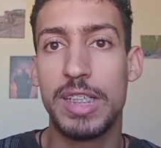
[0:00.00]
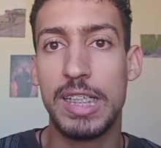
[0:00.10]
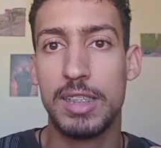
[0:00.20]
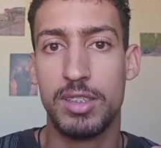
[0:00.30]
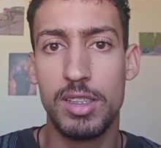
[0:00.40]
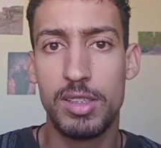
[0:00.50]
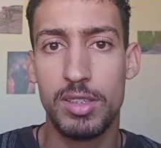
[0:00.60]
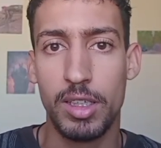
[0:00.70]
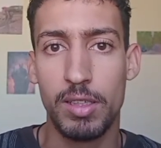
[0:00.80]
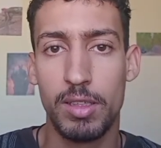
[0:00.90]

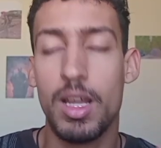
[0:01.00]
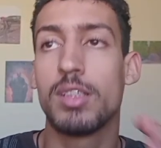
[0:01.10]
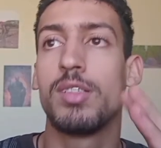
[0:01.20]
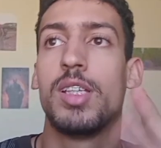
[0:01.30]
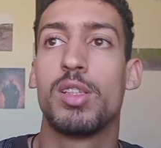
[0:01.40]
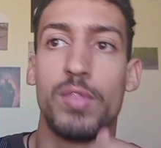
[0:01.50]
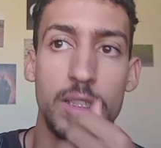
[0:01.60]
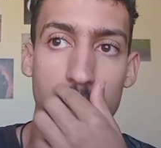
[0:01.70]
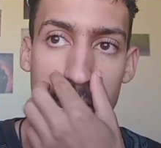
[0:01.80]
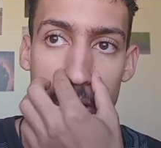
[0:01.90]
existing, not a state of not
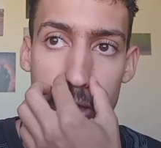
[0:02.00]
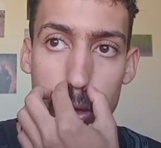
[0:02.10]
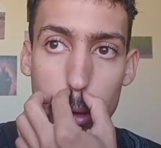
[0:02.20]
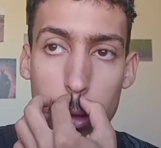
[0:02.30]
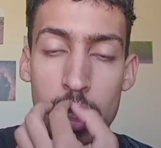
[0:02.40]
existing,